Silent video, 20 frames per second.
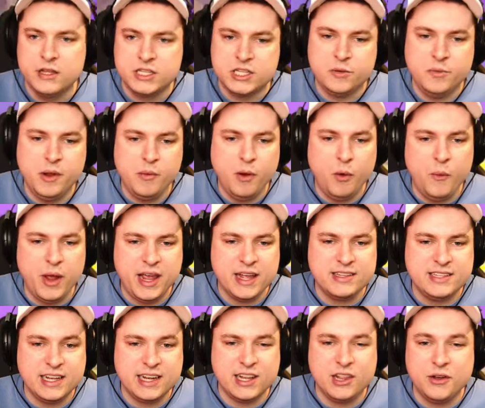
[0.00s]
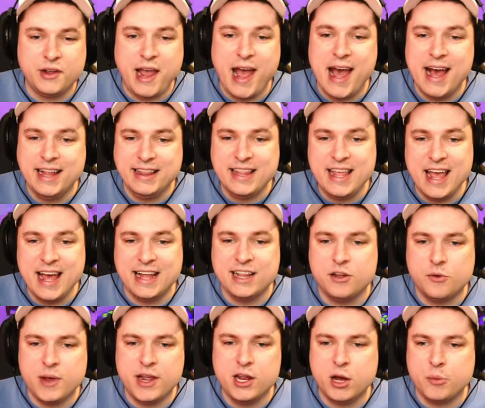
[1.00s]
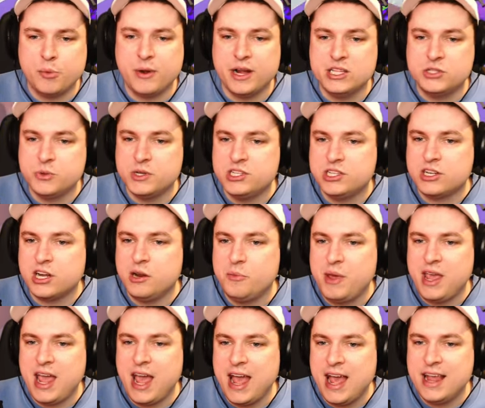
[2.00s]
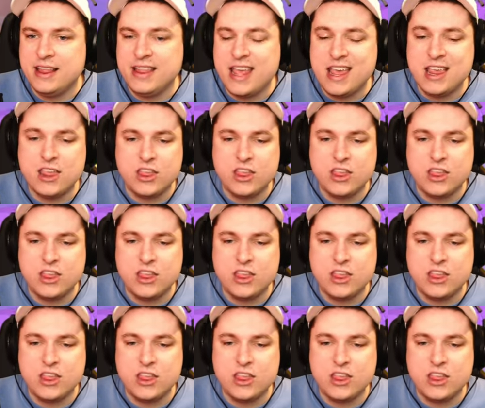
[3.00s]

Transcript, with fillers: So meanwhile, we can take a look at the Halloween upgrades, which is going to be in the